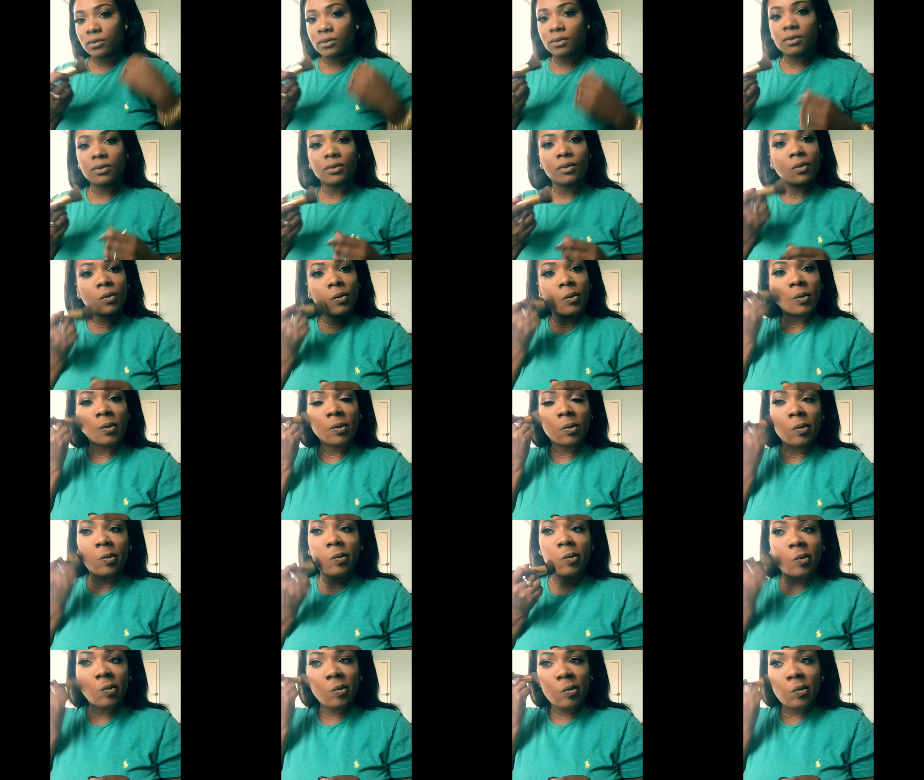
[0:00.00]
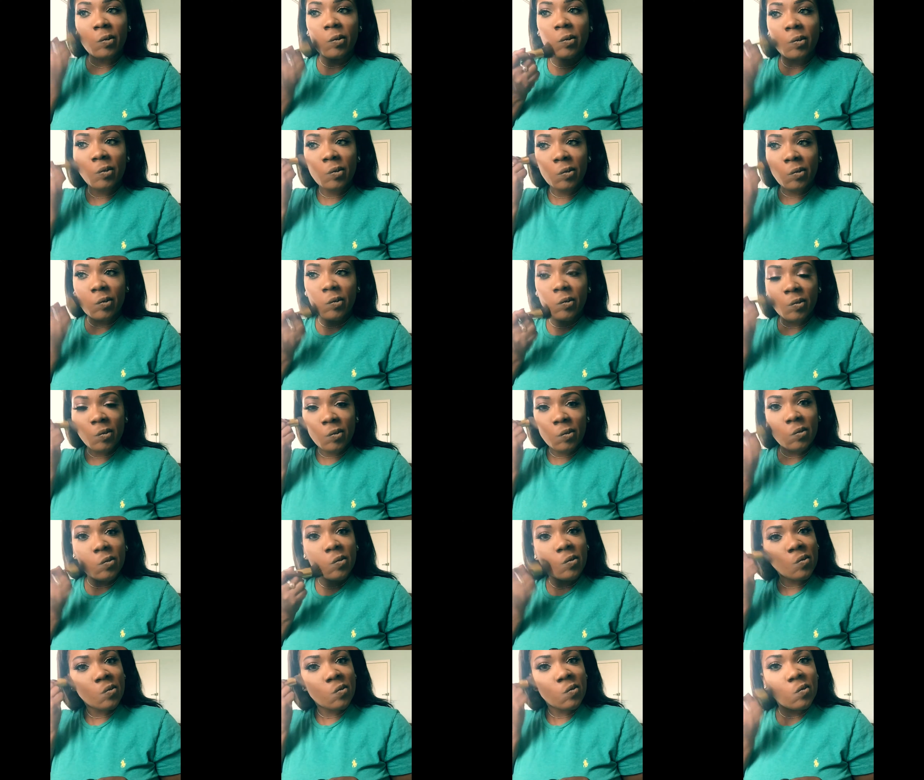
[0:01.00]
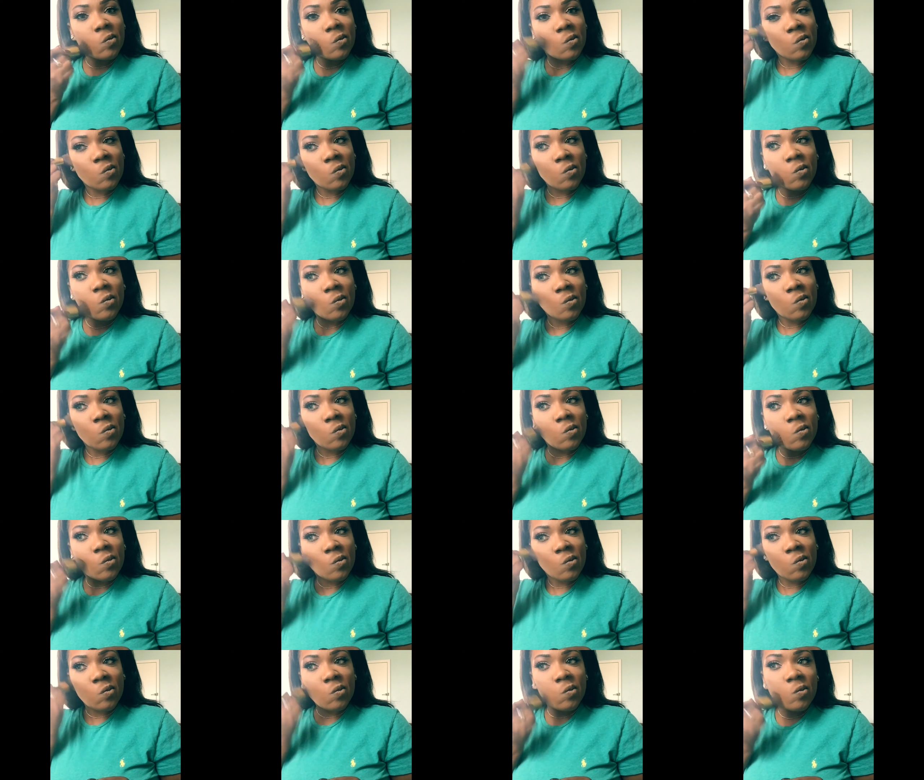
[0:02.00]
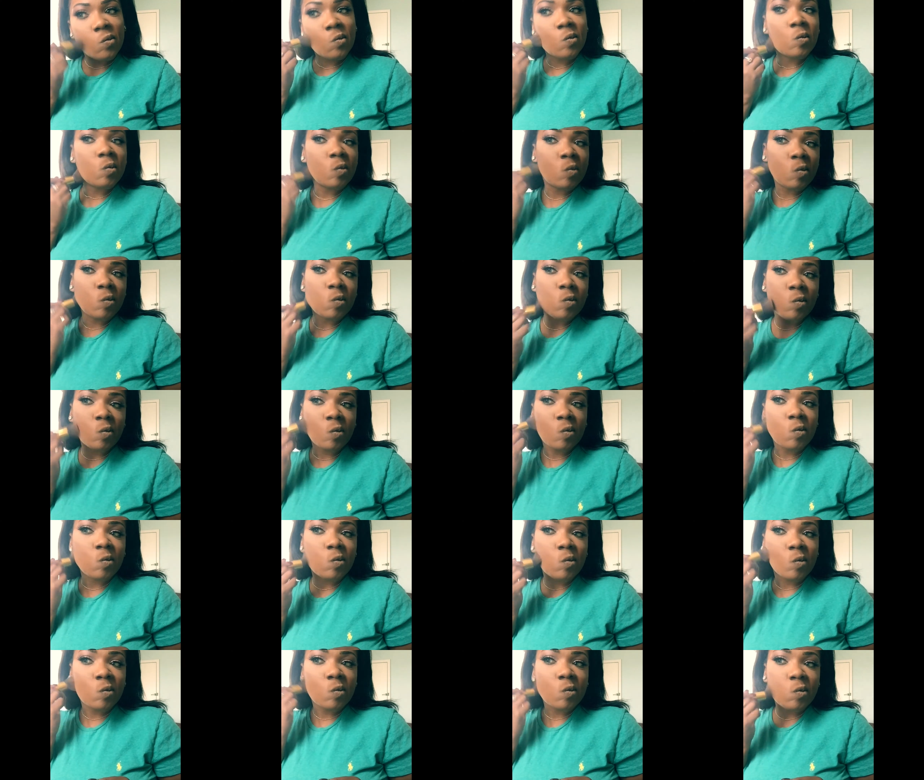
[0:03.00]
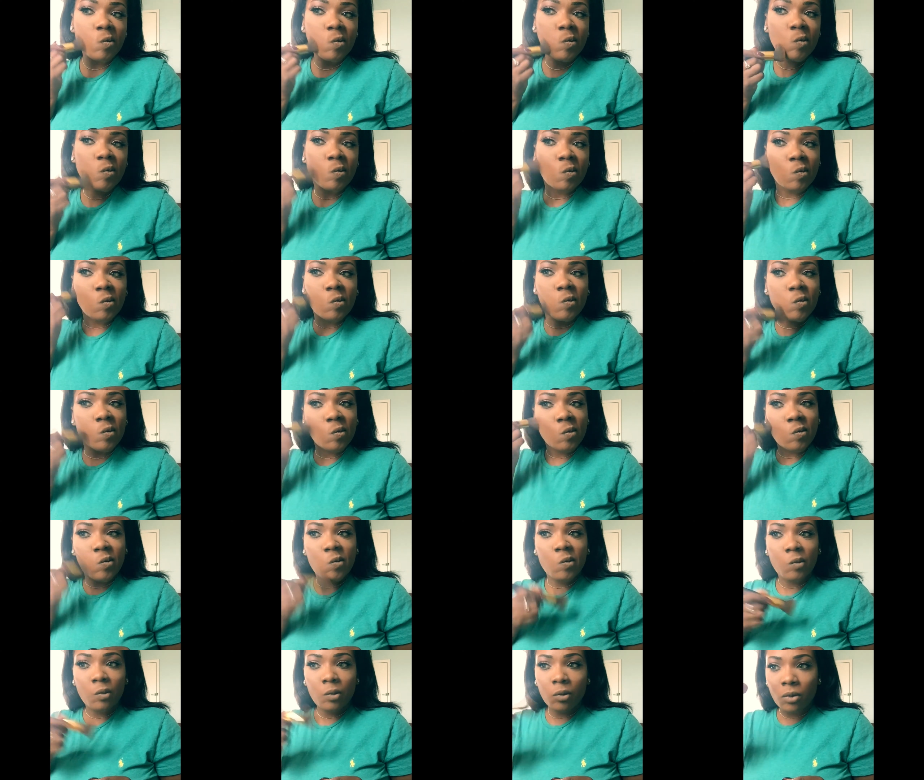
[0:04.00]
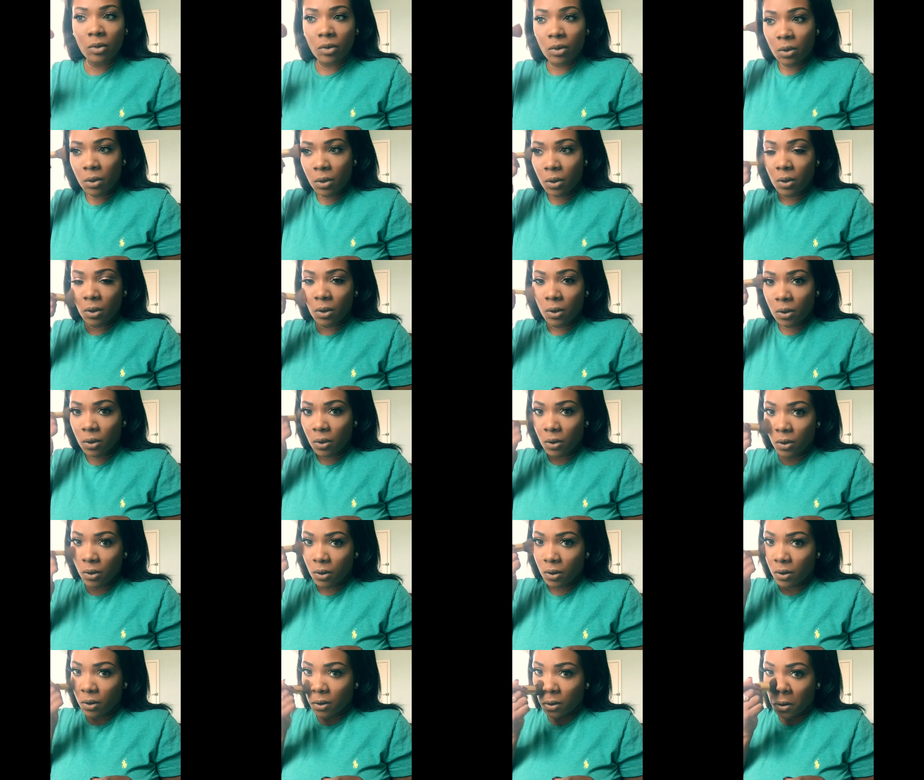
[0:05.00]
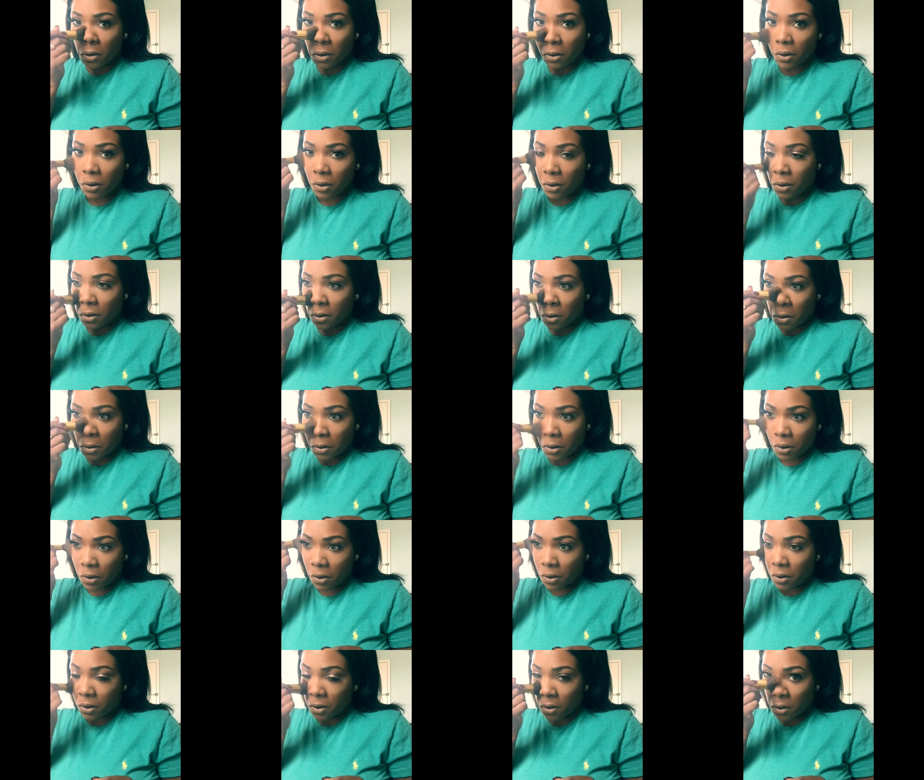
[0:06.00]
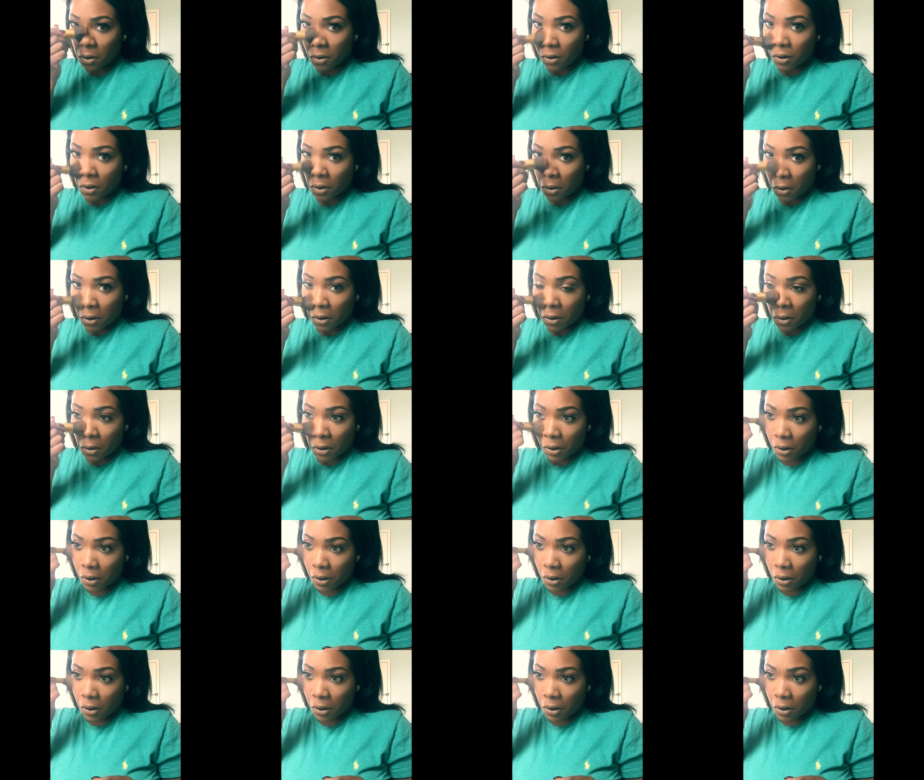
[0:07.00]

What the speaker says: Nothing is said.